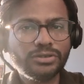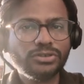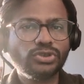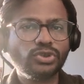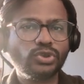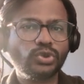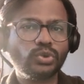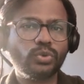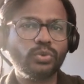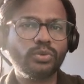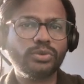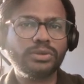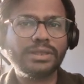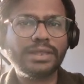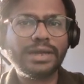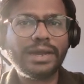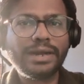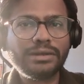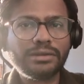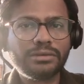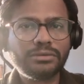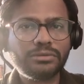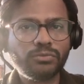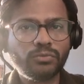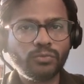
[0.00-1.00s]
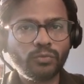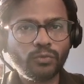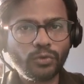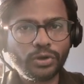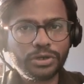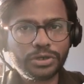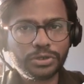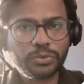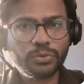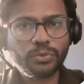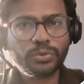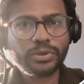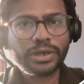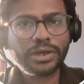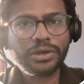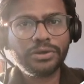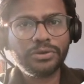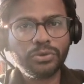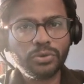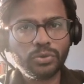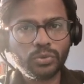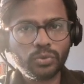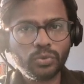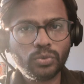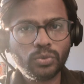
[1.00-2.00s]
So that what you
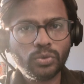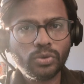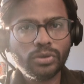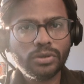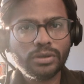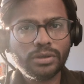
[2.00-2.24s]
can do,